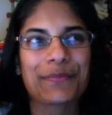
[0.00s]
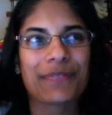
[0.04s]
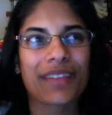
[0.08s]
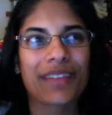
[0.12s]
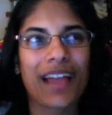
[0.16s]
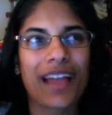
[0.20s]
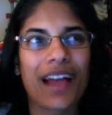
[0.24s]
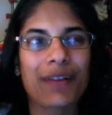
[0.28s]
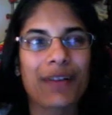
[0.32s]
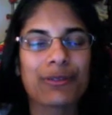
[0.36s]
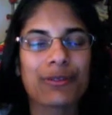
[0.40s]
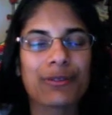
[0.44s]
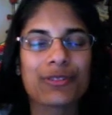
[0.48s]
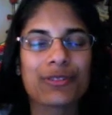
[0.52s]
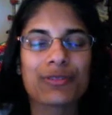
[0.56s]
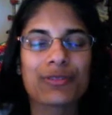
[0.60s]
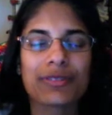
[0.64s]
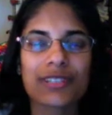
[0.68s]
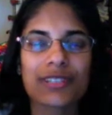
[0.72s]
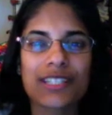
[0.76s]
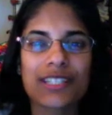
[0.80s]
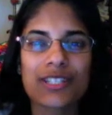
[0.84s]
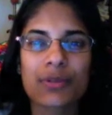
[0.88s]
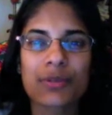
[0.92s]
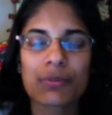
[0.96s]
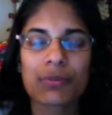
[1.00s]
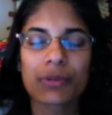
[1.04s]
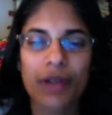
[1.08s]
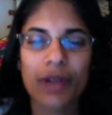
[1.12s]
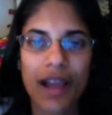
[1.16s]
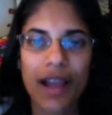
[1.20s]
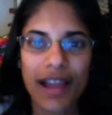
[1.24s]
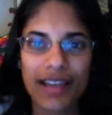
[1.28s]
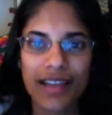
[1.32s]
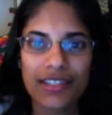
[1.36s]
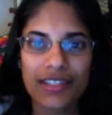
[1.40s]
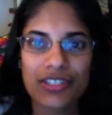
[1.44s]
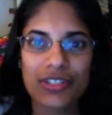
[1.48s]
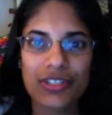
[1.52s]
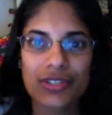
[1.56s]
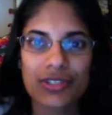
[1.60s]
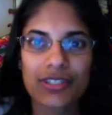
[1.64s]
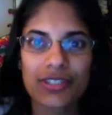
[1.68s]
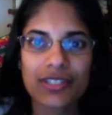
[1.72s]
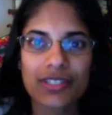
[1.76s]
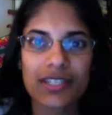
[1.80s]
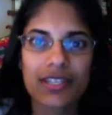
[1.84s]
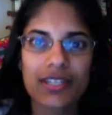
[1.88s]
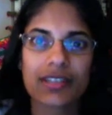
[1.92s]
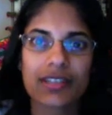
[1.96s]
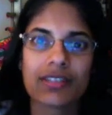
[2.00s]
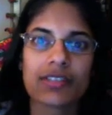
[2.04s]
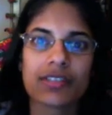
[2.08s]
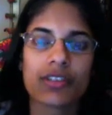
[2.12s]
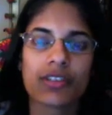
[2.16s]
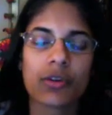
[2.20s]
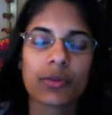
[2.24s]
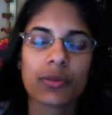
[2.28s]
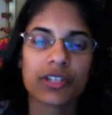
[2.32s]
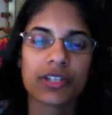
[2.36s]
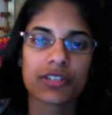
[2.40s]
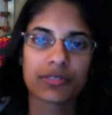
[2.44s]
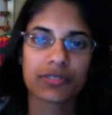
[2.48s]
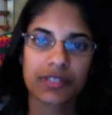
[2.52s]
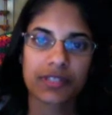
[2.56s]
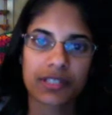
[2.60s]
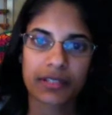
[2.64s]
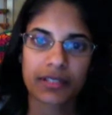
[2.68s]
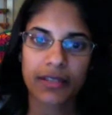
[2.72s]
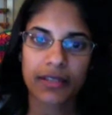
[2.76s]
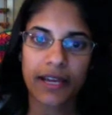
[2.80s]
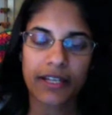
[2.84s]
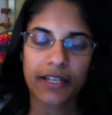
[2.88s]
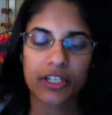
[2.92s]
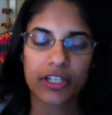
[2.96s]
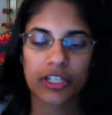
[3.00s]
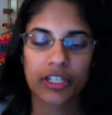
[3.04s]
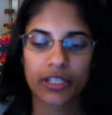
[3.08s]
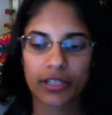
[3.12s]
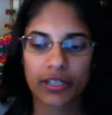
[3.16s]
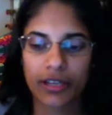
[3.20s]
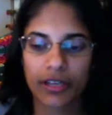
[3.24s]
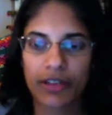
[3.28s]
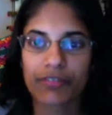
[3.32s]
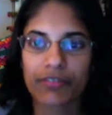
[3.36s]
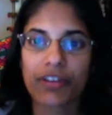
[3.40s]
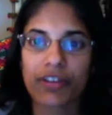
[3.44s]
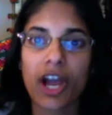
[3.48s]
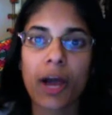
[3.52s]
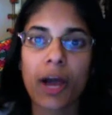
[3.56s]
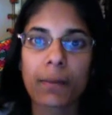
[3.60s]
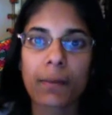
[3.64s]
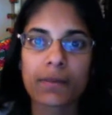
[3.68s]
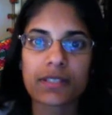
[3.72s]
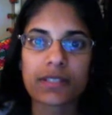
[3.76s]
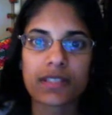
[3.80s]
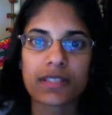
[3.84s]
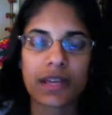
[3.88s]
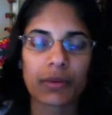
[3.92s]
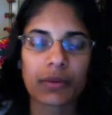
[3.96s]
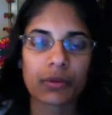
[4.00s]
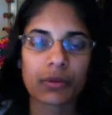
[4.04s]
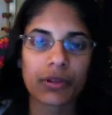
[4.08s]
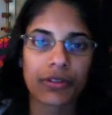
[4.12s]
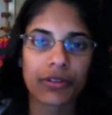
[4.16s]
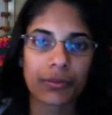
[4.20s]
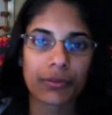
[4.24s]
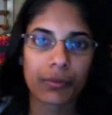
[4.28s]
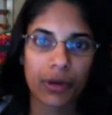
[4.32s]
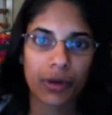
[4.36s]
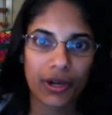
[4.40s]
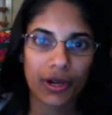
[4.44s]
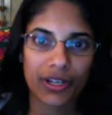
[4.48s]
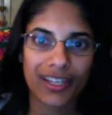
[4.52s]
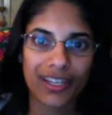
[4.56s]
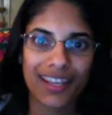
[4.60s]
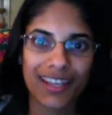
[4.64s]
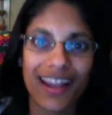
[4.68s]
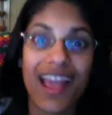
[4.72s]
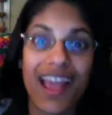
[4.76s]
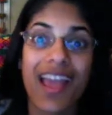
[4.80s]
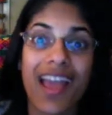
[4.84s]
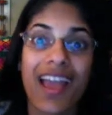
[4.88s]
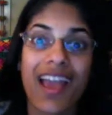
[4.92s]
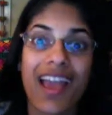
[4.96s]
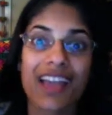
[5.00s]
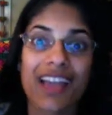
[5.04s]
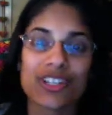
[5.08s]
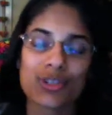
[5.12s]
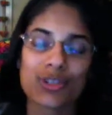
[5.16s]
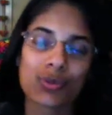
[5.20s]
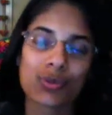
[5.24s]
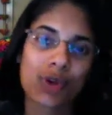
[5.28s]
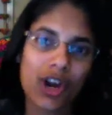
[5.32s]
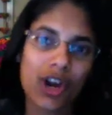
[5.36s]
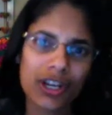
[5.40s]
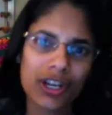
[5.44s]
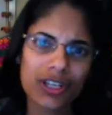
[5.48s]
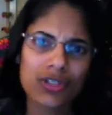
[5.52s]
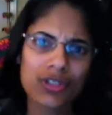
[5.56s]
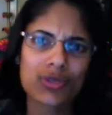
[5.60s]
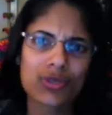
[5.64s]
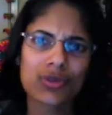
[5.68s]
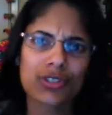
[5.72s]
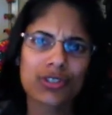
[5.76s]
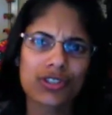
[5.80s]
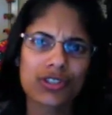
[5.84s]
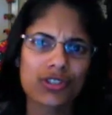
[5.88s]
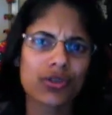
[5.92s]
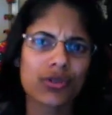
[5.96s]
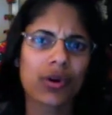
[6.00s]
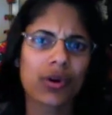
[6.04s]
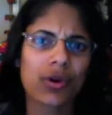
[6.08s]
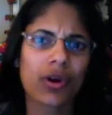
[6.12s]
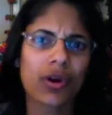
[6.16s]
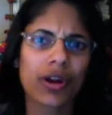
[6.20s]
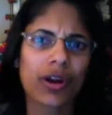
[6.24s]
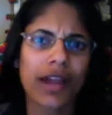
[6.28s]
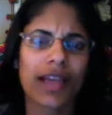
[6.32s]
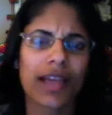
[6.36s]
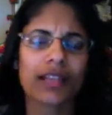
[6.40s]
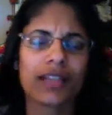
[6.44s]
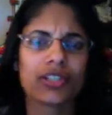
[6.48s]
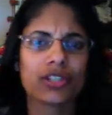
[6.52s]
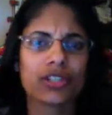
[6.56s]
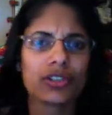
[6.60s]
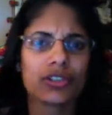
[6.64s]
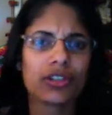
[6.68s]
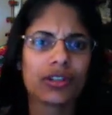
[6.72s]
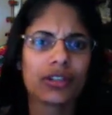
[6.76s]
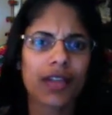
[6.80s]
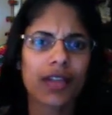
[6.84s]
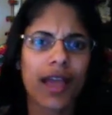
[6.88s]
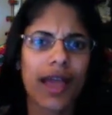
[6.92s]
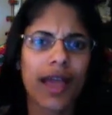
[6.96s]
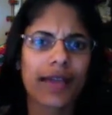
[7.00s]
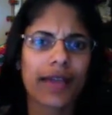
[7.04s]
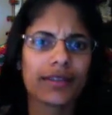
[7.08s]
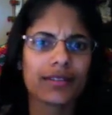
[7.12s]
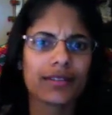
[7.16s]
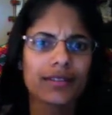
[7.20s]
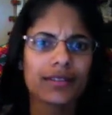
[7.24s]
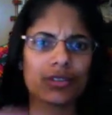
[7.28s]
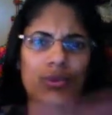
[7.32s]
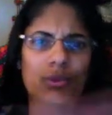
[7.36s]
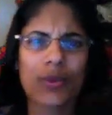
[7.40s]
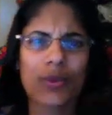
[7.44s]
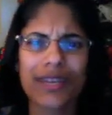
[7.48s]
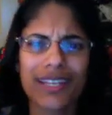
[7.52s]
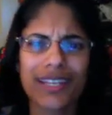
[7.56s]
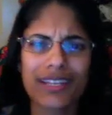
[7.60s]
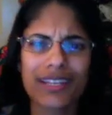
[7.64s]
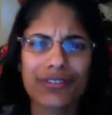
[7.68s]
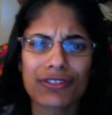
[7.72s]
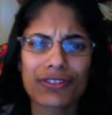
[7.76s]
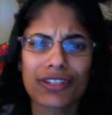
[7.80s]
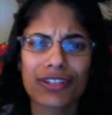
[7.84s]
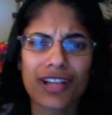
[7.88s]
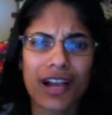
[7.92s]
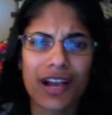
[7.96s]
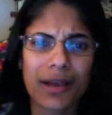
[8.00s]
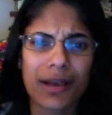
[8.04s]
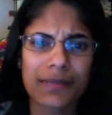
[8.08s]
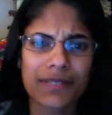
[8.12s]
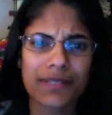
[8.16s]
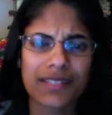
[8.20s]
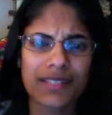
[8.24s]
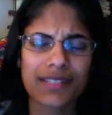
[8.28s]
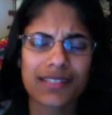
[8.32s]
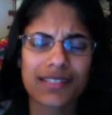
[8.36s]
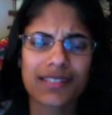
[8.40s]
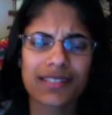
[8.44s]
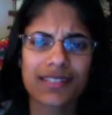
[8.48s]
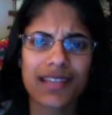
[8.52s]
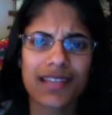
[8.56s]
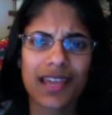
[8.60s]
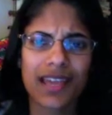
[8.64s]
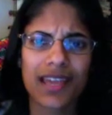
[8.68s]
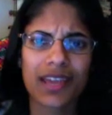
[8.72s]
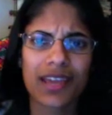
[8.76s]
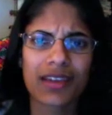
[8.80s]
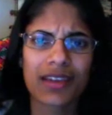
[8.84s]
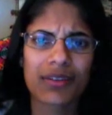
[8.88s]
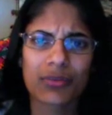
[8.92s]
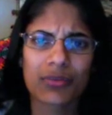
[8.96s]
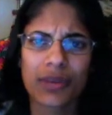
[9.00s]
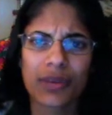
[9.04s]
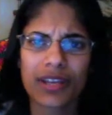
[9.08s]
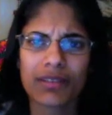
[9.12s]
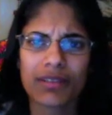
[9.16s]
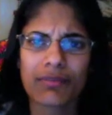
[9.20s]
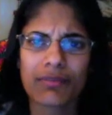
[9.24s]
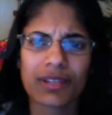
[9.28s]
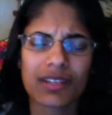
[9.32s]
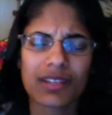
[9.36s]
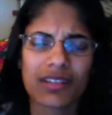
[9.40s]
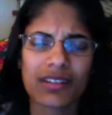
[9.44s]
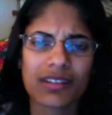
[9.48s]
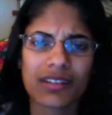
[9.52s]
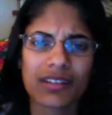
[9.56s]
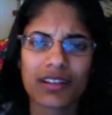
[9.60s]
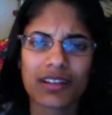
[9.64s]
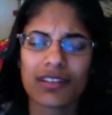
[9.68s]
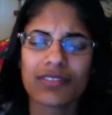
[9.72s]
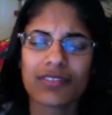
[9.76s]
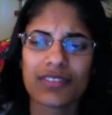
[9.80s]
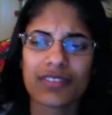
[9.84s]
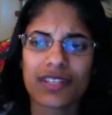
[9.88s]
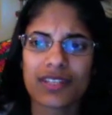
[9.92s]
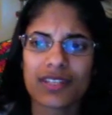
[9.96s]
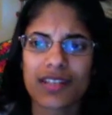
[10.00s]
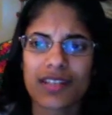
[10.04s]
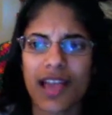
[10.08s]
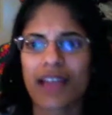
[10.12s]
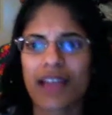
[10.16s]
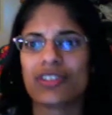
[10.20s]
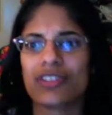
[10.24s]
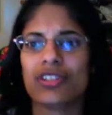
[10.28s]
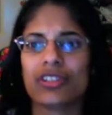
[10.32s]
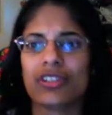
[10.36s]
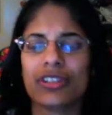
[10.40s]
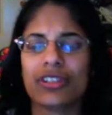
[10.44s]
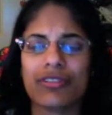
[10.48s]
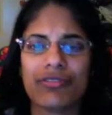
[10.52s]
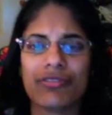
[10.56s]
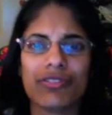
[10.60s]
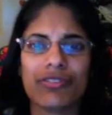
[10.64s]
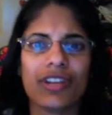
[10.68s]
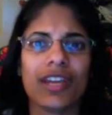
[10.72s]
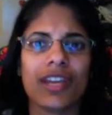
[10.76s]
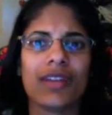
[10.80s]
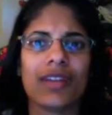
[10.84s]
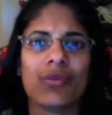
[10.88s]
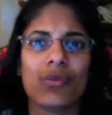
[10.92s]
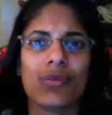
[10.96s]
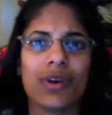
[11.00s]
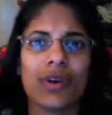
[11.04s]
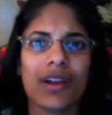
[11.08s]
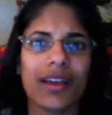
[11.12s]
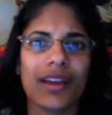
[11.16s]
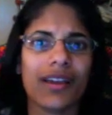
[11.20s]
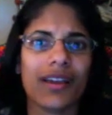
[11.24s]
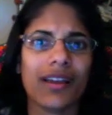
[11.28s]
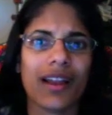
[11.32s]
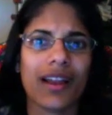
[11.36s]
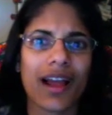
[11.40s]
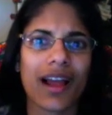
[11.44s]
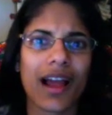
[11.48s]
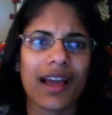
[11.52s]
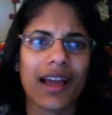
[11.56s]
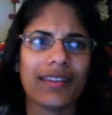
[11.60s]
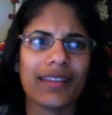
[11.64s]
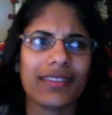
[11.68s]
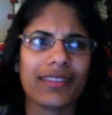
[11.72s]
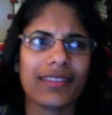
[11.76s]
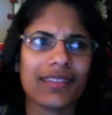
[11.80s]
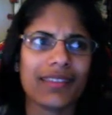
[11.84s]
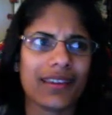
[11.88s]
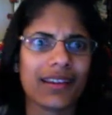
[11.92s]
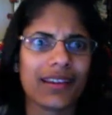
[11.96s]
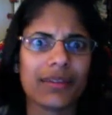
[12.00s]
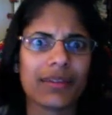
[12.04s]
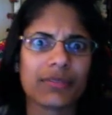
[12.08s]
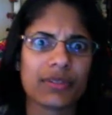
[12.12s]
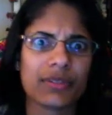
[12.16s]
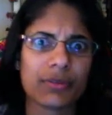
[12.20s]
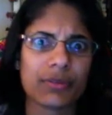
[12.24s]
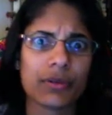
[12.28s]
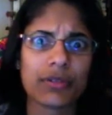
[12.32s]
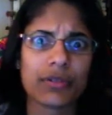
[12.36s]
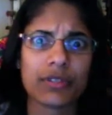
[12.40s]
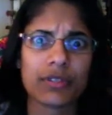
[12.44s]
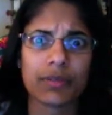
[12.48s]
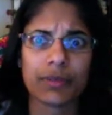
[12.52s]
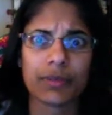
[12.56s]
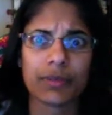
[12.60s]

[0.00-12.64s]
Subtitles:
I was really surprised to see so much of a selection of cups that were on the market, and to walk into a store and to look at 20 different cups and to say, wait a minute, none of these actually fit what I think I'm supposed to be